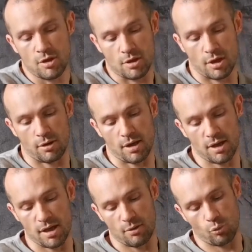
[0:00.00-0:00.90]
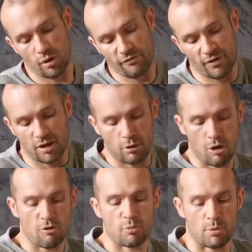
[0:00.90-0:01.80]
Now, what I find a
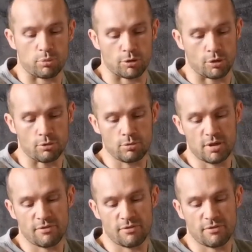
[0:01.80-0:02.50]
lot of people do,